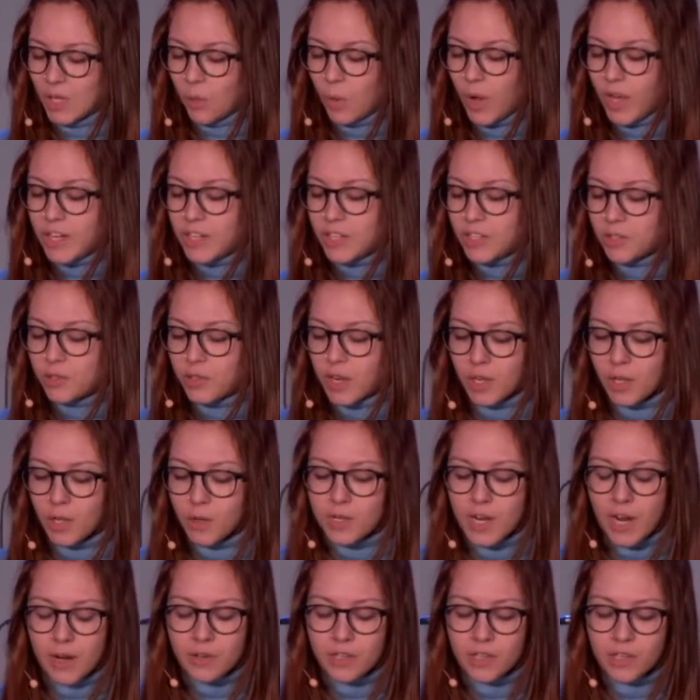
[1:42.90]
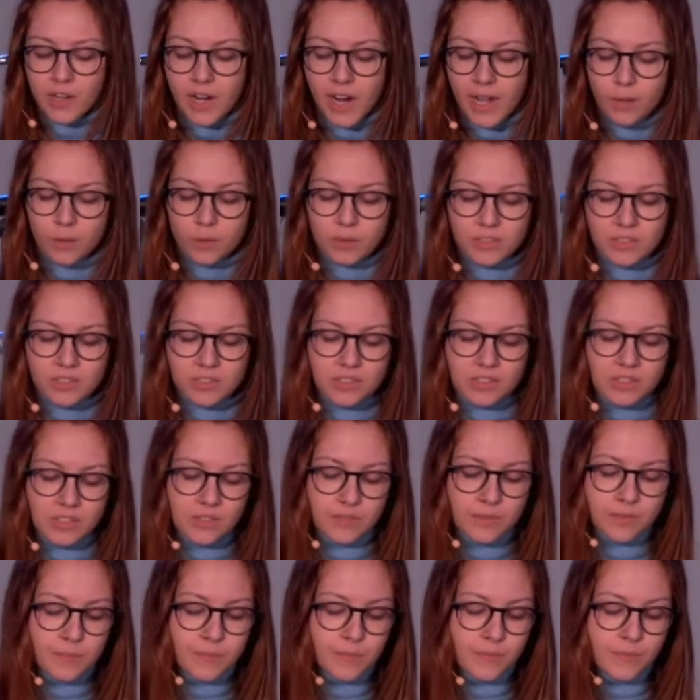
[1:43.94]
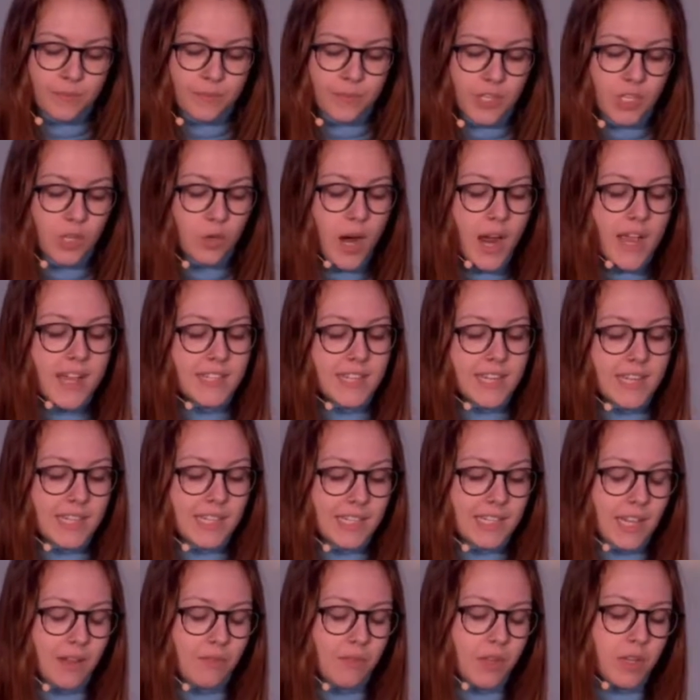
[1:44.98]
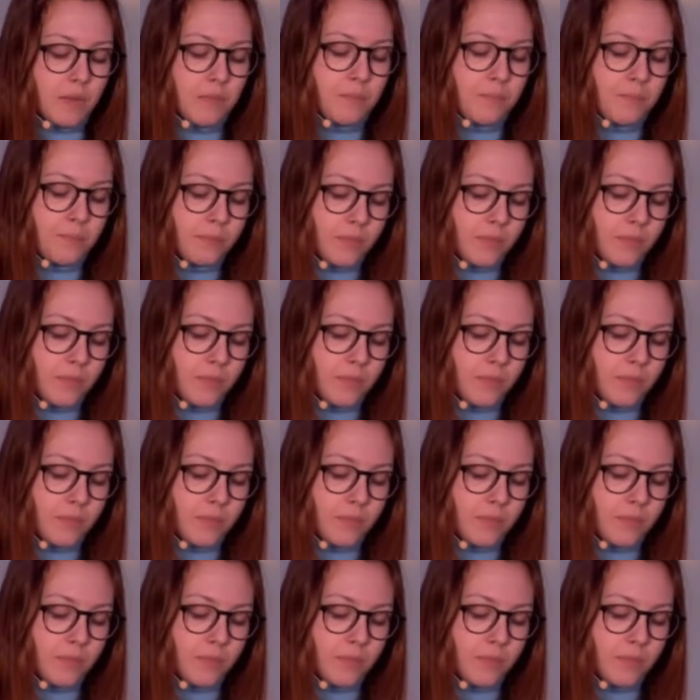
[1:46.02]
Why did you not go down to your house? Uriah said to David,